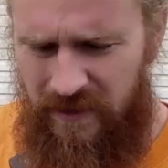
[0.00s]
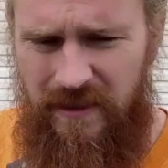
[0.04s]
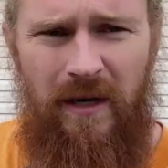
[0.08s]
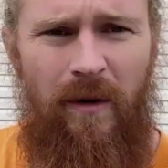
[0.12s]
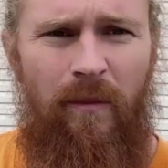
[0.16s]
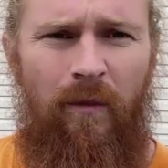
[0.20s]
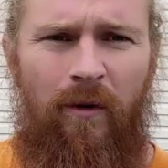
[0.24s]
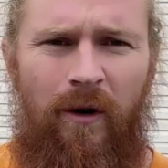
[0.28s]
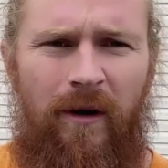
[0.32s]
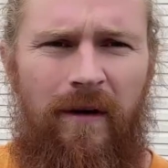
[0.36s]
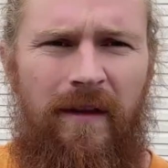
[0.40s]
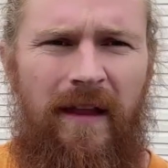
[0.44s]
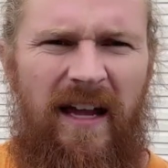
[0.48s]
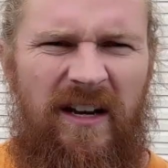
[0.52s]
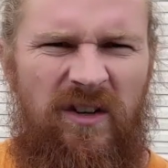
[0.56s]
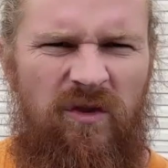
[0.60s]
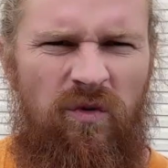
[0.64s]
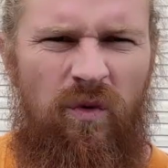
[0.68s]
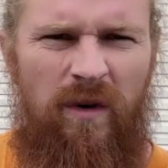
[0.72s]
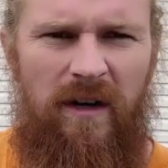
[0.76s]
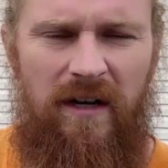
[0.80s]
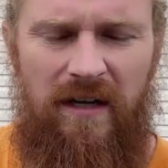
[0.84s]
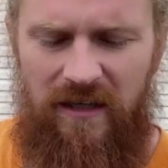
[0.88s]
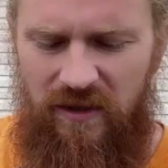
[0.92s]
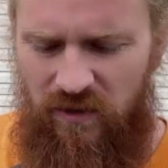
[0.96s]
somewhere in that
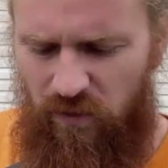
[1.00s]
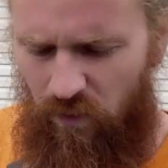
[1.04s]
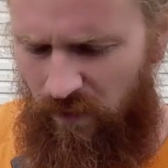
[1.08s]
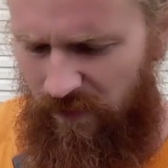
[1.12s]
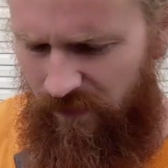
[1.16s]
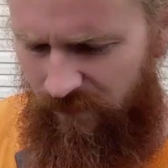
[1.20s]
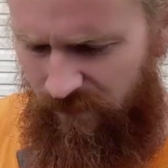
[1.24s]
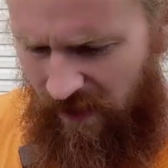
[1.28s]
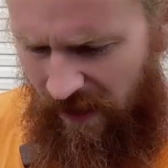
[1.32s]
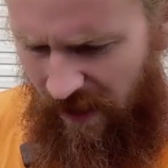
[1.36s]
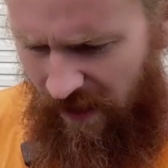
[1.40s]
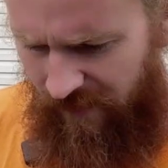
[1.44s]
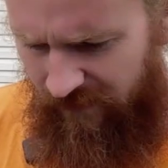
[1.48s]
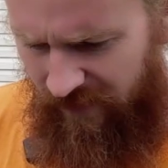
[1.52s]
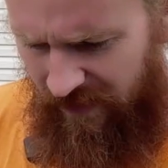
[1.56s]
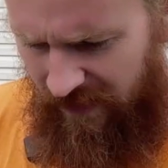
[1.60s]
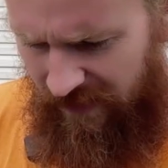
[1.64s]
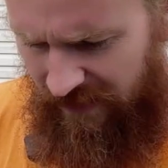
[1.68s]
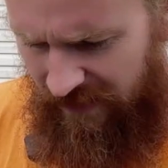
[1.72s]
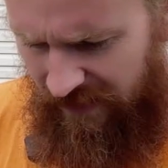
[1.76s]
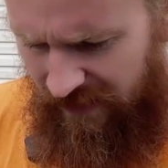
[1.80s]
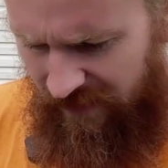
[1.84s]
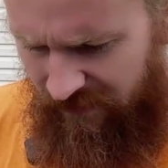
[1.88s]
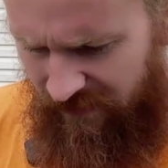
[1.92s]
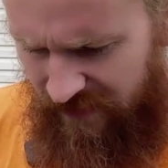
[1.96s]
20 to 25 at
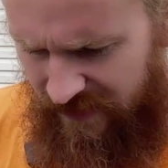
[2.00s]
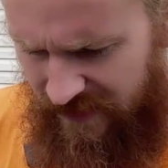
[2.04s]
any given